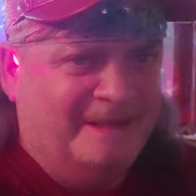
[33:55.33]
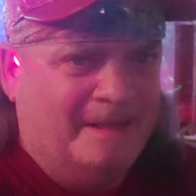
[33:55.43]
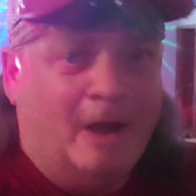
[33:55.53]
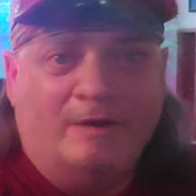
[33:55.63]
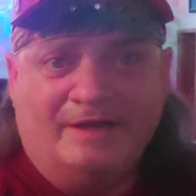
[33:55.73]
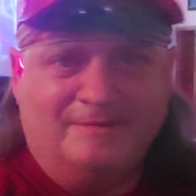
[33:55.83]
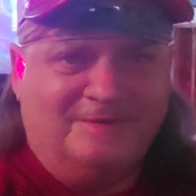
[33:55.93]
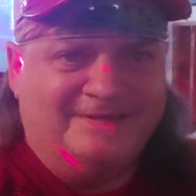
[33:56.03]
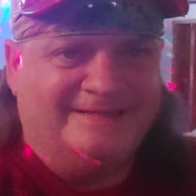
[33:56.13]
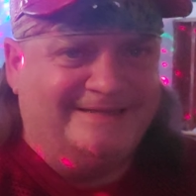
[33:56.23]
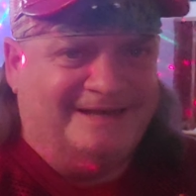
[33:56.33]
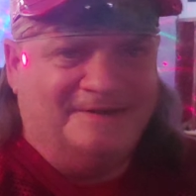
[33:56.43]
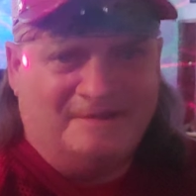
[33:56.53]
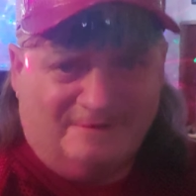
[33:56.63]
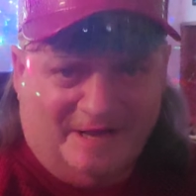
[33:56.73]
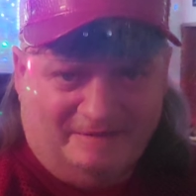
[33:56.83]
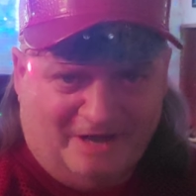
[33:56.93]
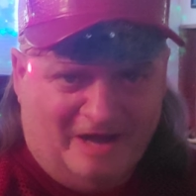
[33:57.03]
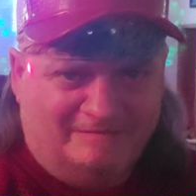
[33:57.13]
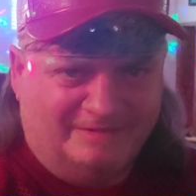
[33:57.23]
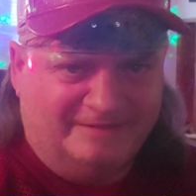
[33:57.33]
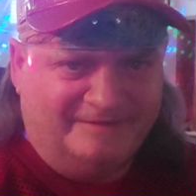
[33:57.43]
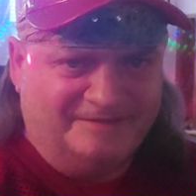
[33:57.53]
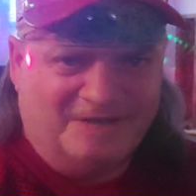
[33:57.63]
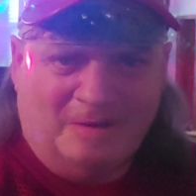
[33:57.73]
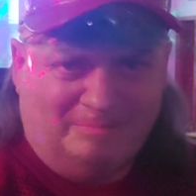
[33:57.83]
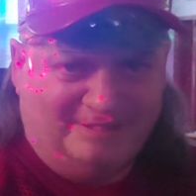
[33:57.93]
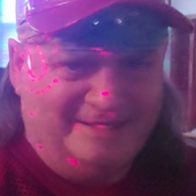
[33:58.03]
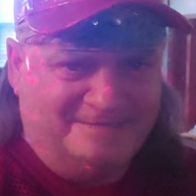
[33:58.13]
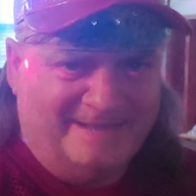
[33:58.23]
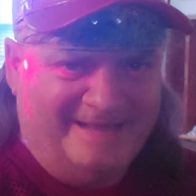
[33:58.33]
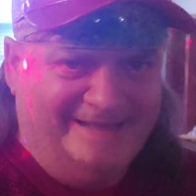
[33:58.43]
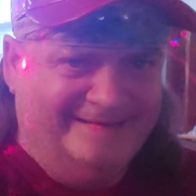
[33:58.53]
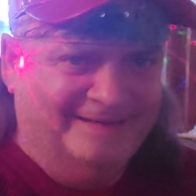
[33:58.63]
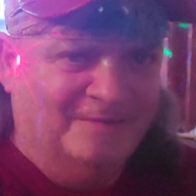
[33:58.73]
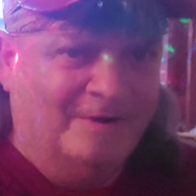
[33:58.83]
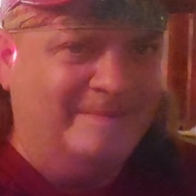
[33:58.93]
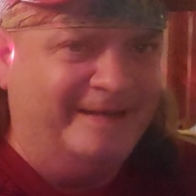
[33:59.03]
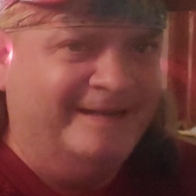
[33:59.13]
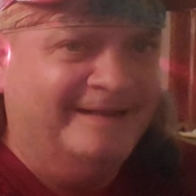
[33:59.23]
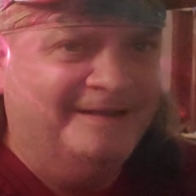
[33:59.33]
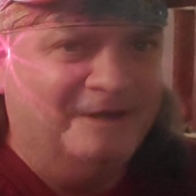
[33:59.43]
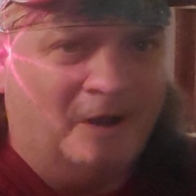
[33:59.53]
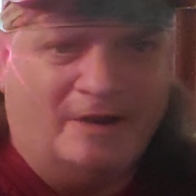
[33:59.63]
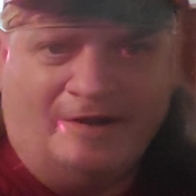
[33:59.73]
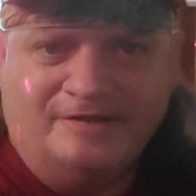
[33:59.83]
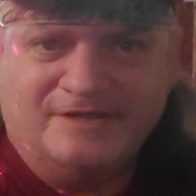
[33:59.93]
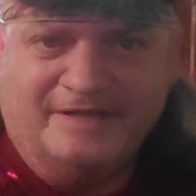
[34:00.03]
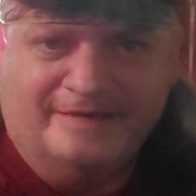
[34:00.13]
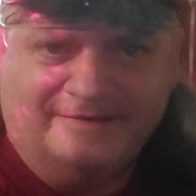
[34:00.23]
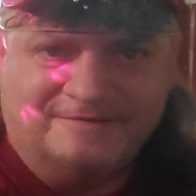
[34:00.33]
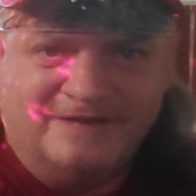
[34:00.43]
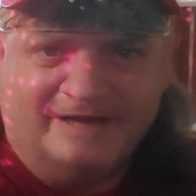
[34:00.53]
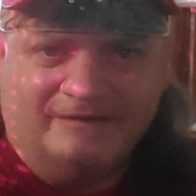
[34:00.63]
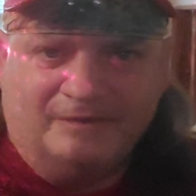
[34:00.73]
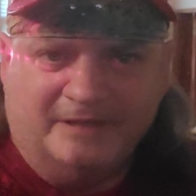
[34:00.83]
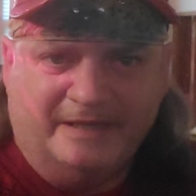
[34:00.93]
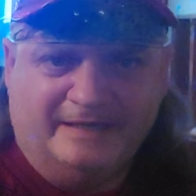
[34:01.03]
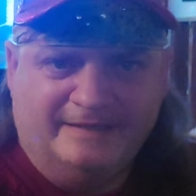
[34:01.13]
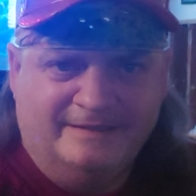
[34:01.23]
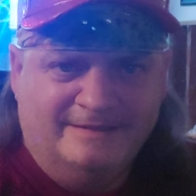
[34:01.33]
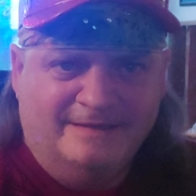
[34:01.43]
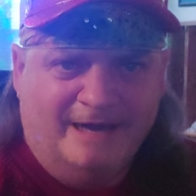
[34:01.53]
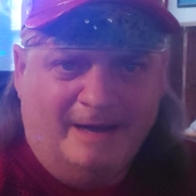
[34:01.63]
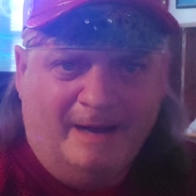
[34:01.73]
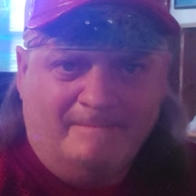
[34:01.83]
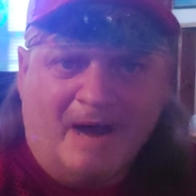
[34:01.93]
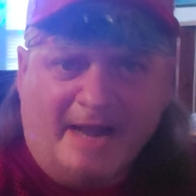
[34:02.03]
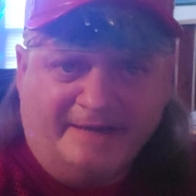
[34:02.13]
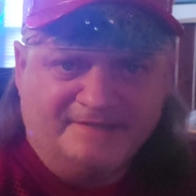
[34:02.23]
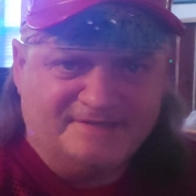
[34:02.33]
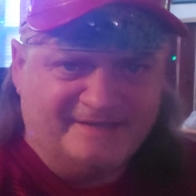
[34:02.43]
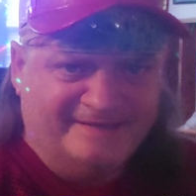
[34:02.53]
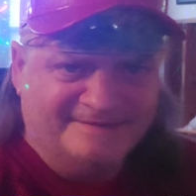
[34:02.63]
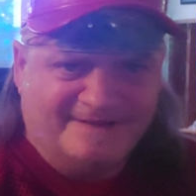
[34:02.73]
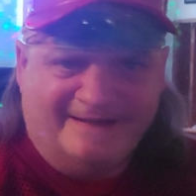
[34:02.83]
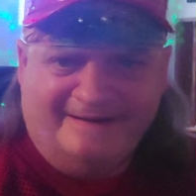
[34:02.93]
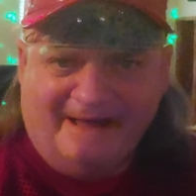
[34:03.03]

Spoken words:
Another day of conflict of interest. Oh, please, man. Wait a minute. Are you saying that there's not really a minus sign in